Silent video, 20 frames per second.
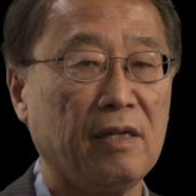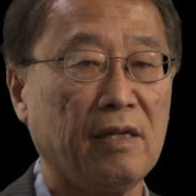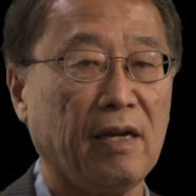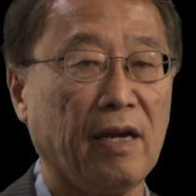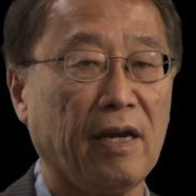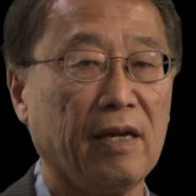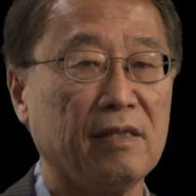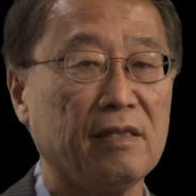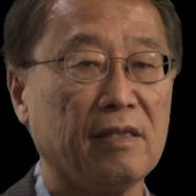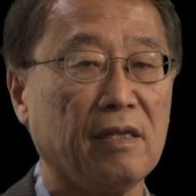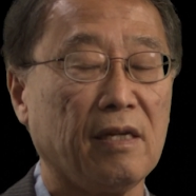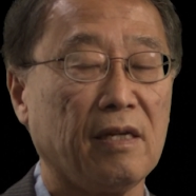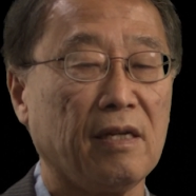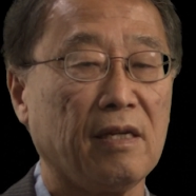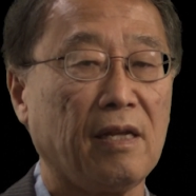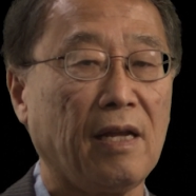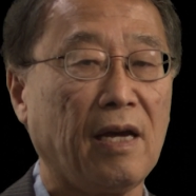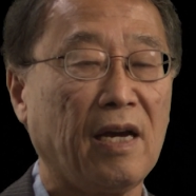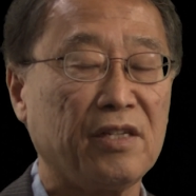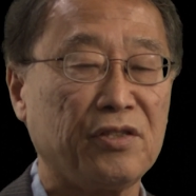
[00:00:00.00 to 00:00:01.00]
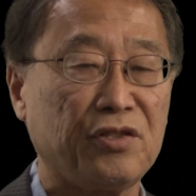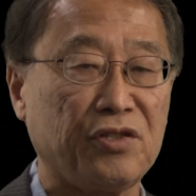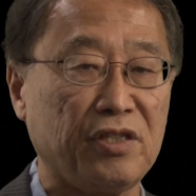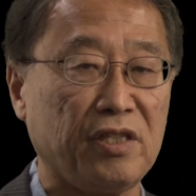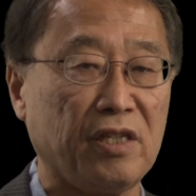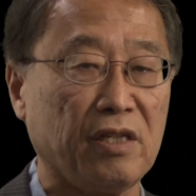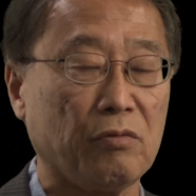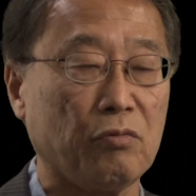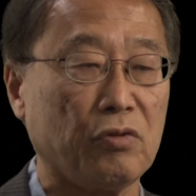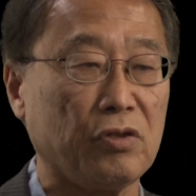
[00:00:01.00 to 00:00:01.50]
and last
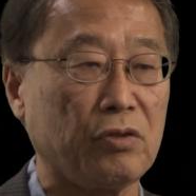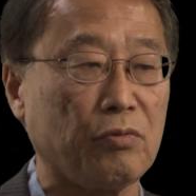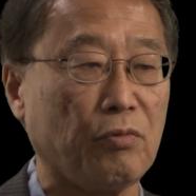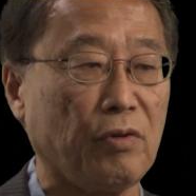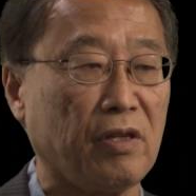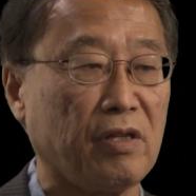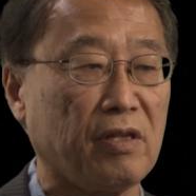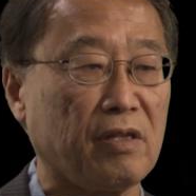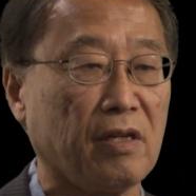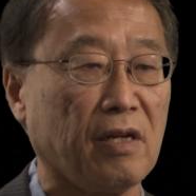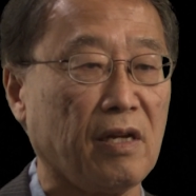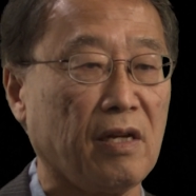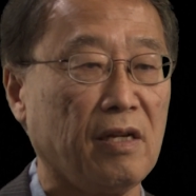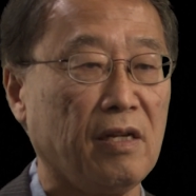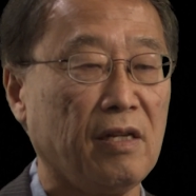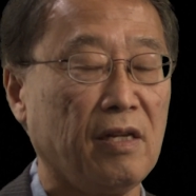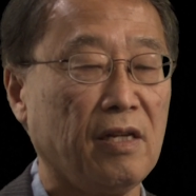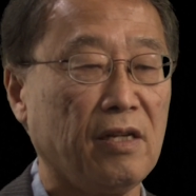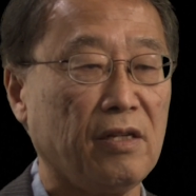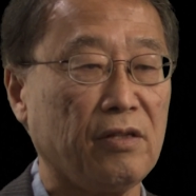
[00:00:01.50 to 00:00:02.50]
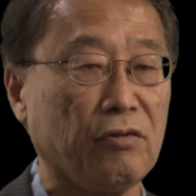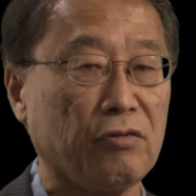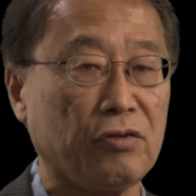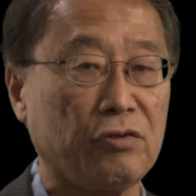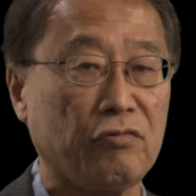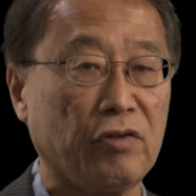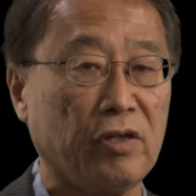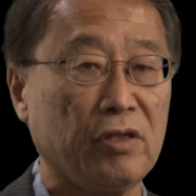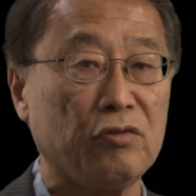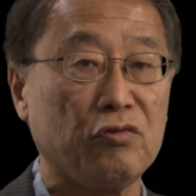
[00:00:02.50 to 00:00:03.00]
year was with the
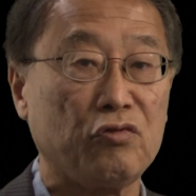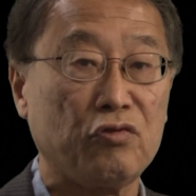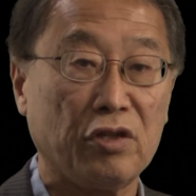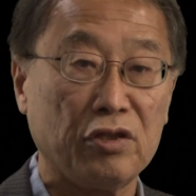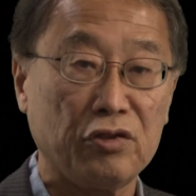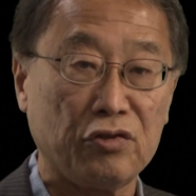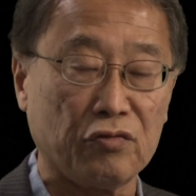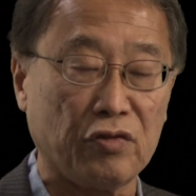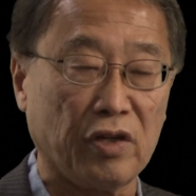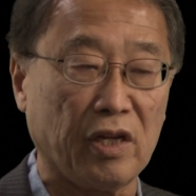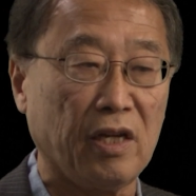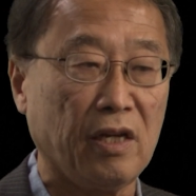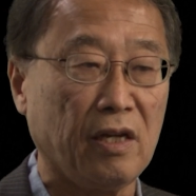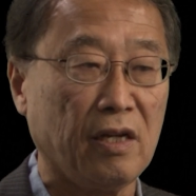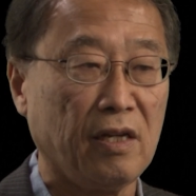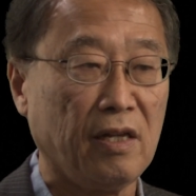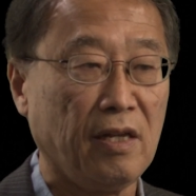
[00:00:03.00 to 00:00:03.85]
Australian Treasury,